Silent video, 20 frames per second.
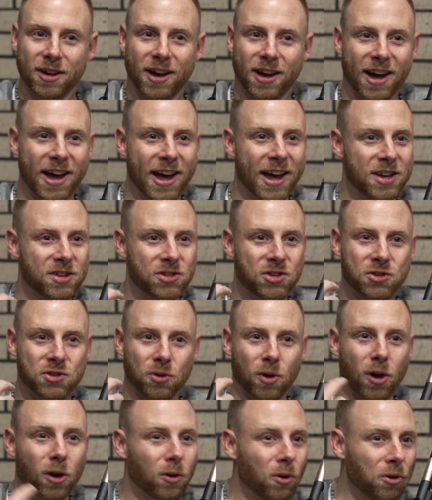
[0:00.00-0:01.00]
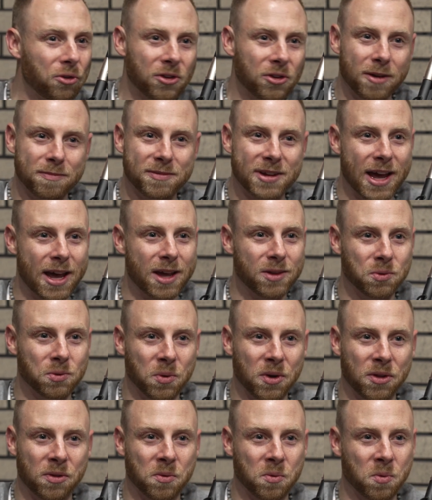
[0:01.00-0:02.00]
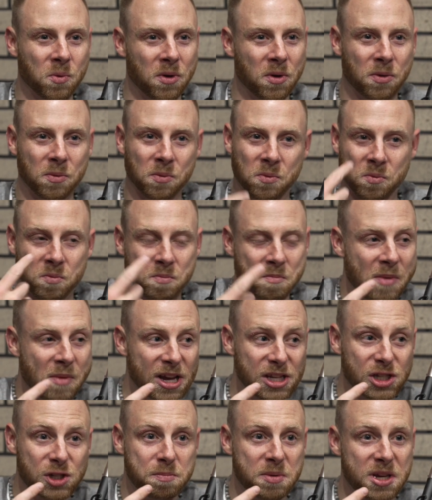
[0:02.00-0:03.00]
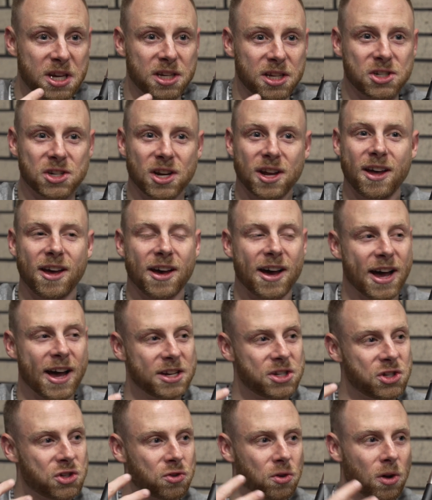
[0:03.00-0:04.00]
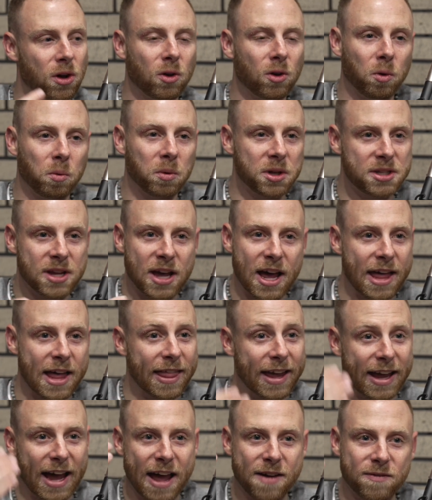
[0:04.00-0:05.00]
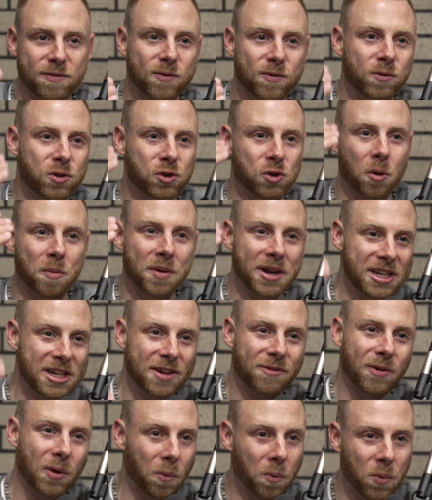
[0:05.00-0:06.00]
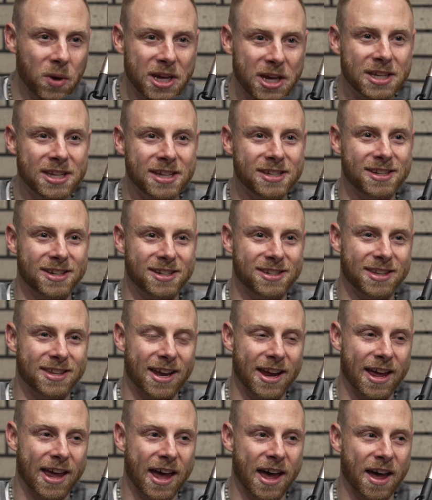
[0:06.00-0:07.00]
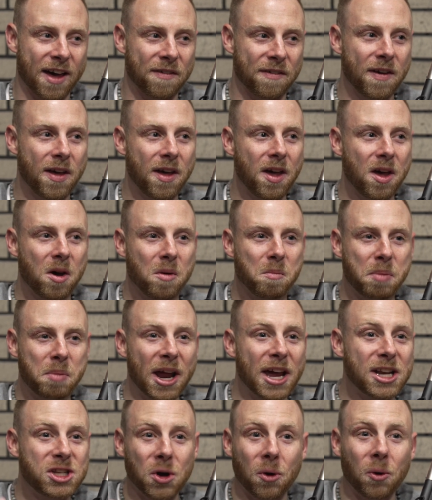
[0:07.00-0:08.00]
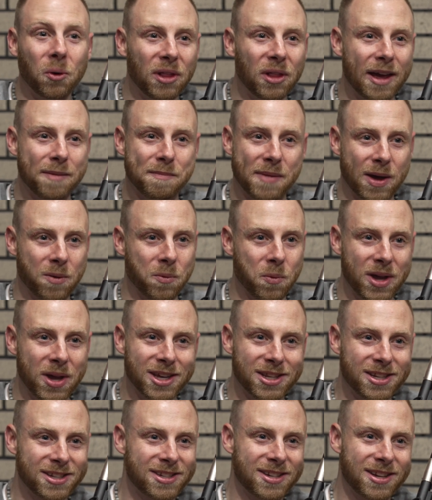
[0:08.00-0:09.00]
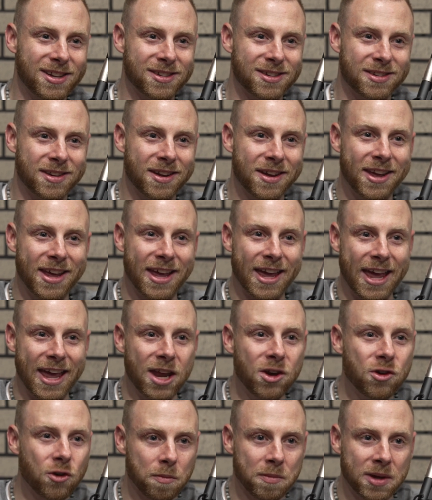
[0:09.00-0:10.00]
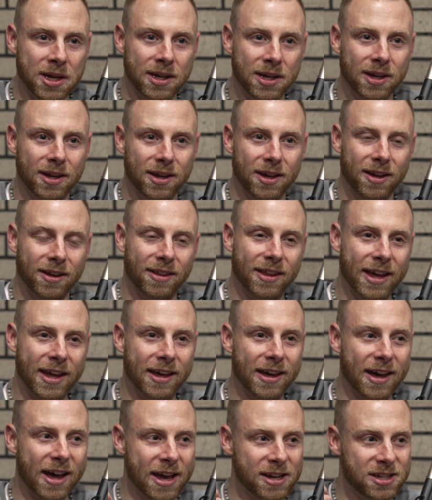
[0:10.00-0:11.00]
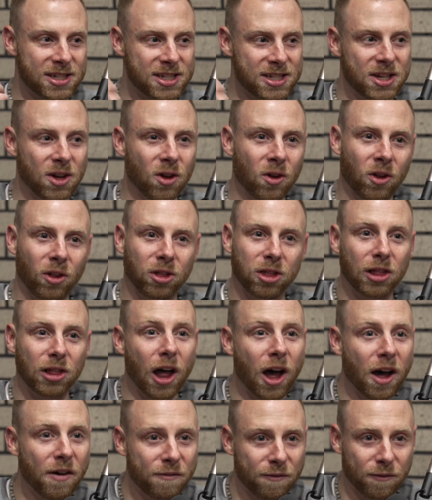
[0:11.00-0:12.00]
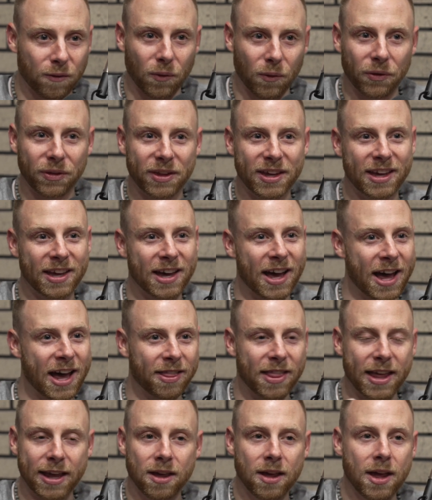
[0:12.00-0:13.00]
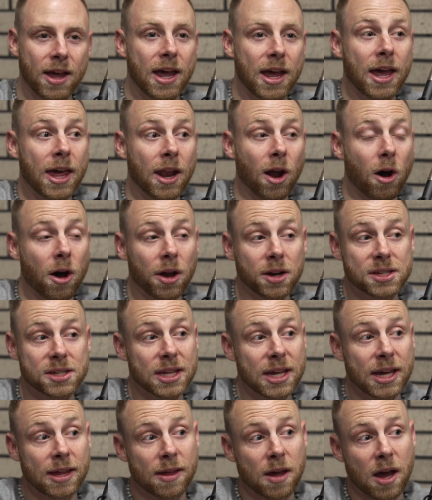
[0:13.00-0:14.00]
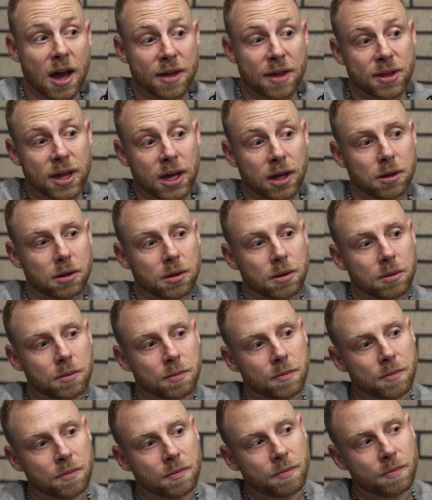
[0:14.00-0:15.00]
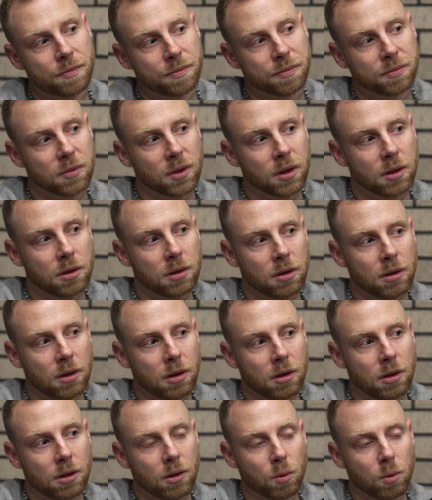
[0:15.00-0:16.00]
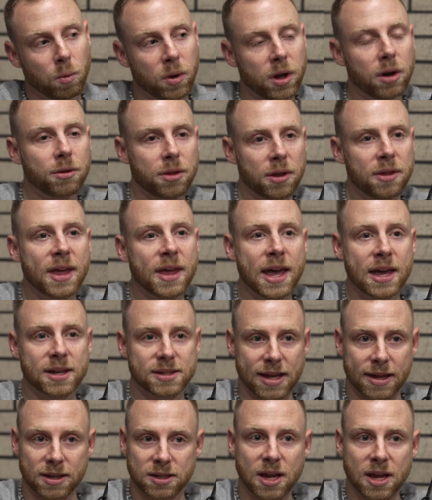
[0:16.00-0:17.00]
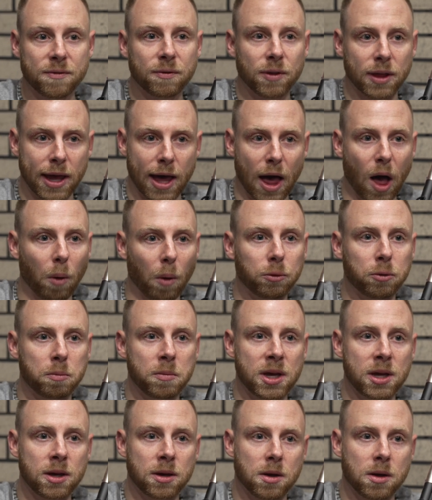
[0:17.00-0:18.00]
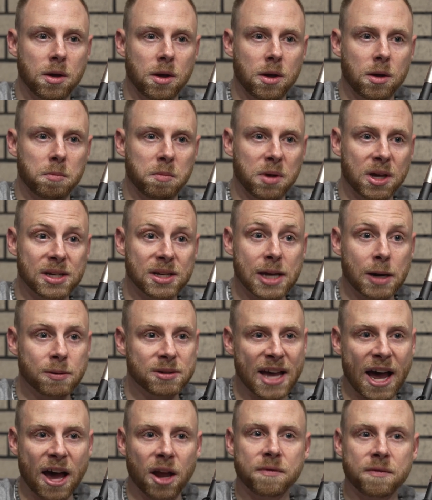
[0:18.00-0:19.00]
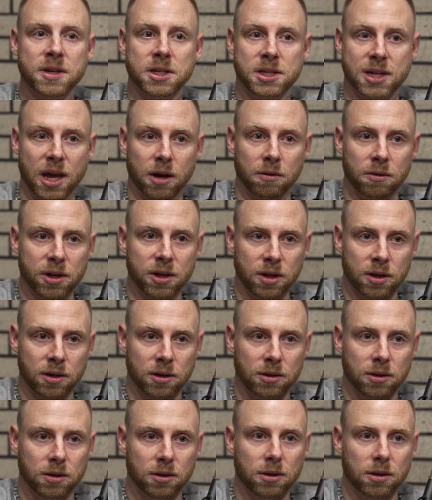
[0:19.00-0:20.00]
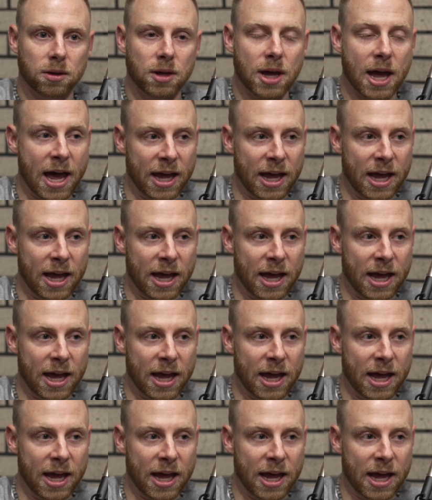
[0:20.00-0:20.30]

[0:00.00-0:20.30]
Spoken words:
I struggle sometimes with my speech. I struggle with I have so many different weaknesses that I have, but I don't let my weaknesses hinder me. Like, I still love fully. And honestly, I think We Are the They has definitely helped me because I was out of integrity. Mm-hmm.